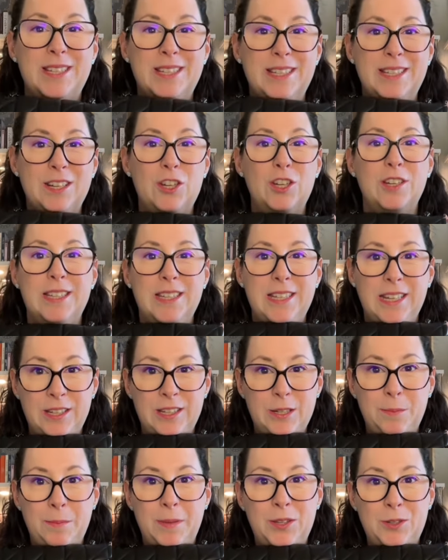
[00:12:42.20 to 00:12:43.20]
such a
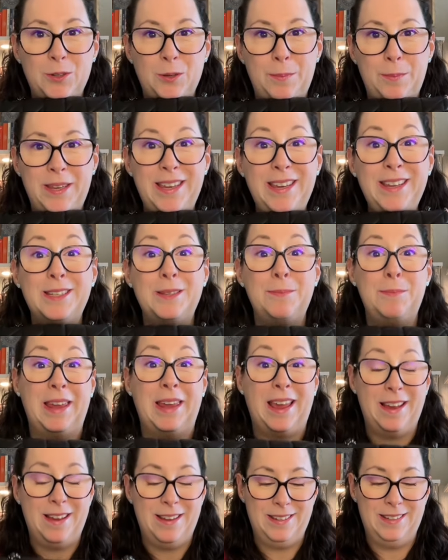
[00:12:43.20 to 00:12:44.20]
sentimental piece
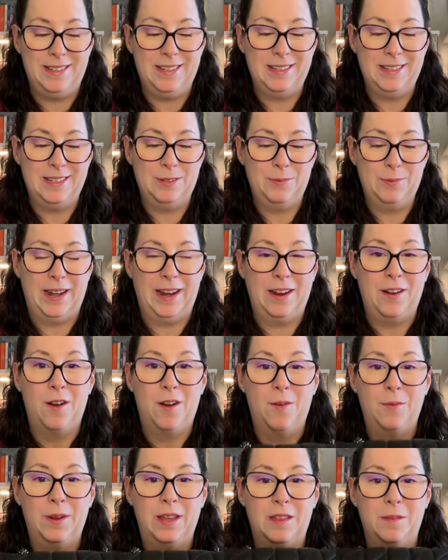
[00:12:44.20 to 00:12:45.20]
because this is what I
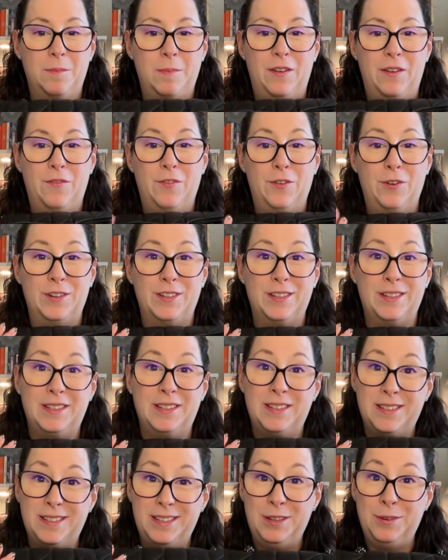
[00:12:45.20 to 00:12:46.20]
got with my
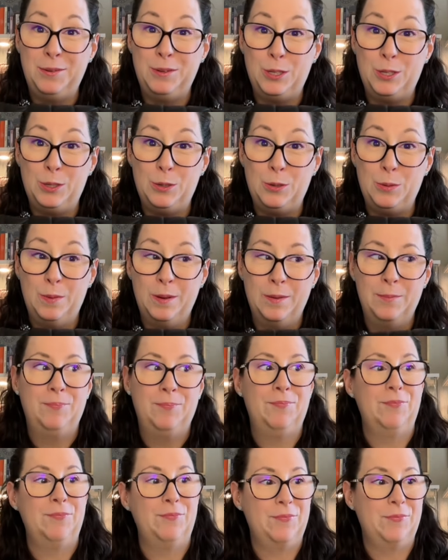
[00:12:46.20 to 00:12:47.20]
first YouTube,
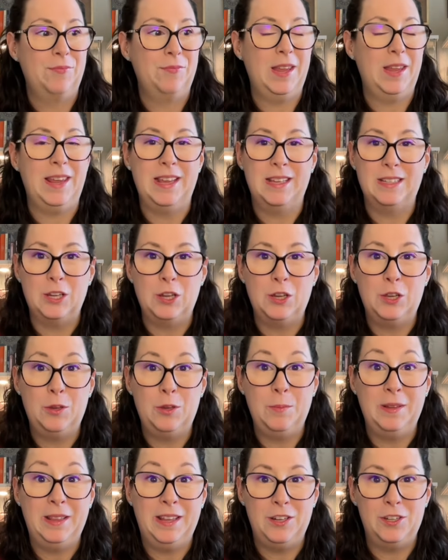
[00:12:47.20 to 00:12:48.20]
I guess,
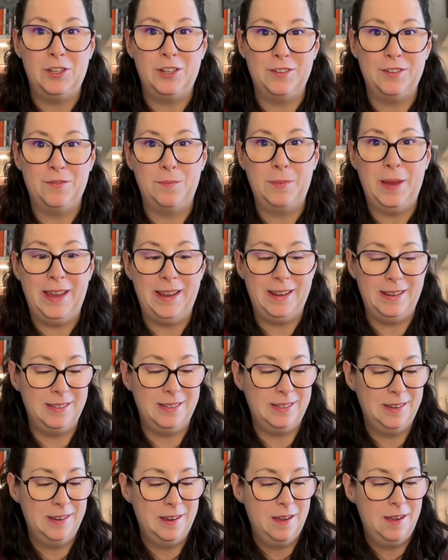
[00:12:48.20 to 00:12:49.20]
accumulation of
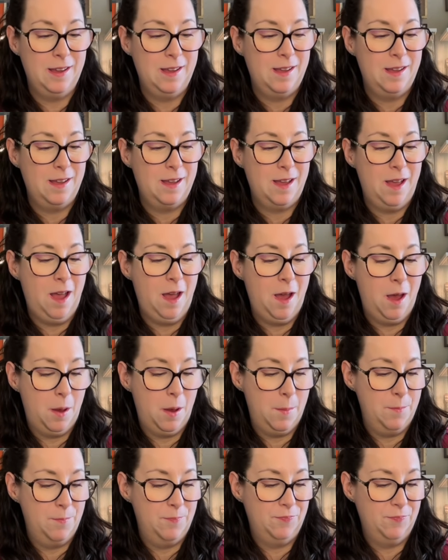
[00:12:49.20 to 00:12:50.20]
pays.
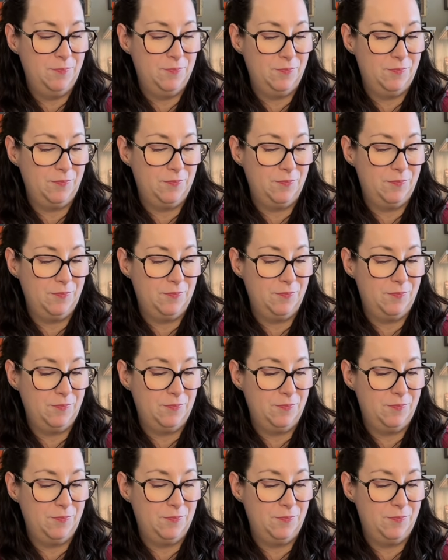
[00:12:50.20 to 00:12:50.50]
Um,